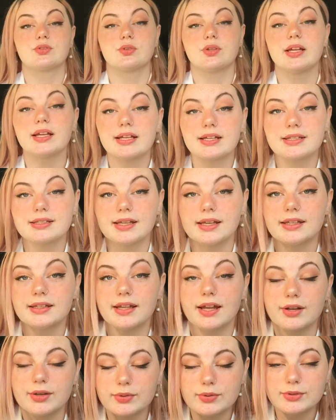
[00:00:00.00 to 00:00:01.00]
like I said,
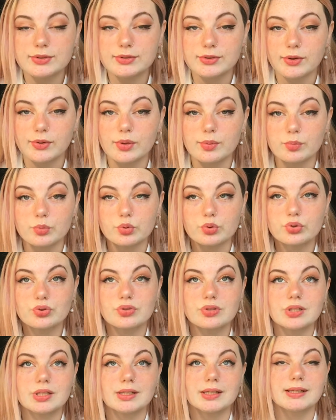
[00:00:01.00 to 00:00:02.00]
I know it's not the
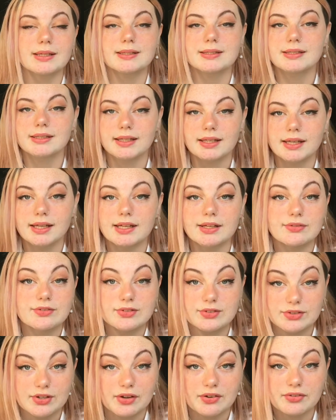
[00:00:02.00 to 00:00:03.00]
most exciting of
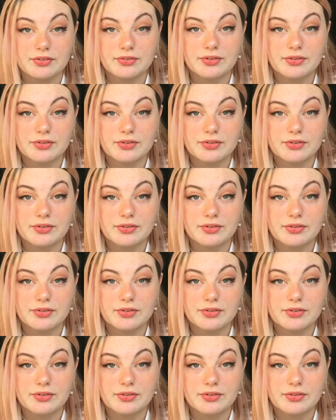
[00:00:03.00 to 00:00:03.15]
stuff,